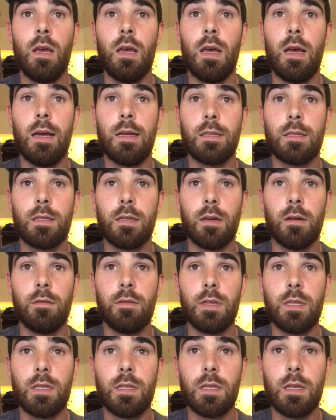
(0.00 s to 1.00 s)
S.
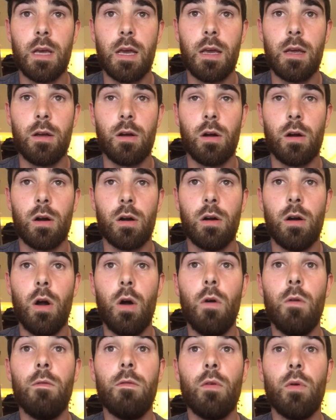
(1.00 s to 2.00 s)
cerevisiae are
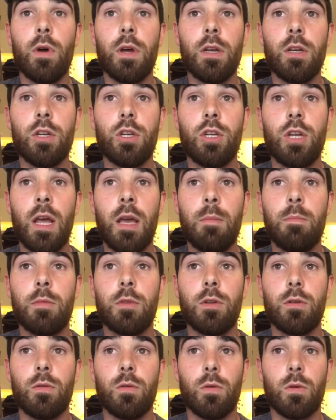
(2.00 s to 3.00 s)

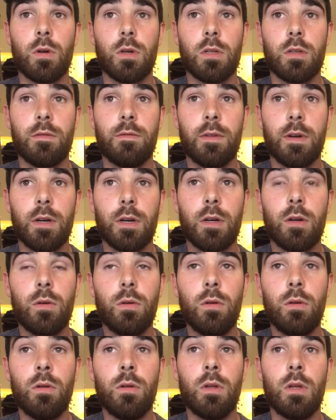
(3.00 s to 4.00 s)
ovoid-shaped or
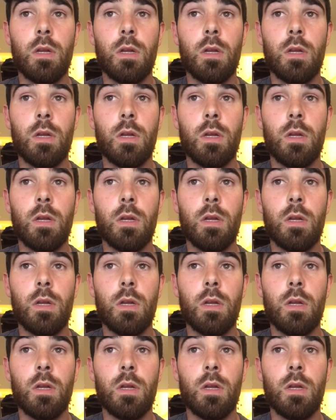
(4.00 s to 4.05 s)
spherical,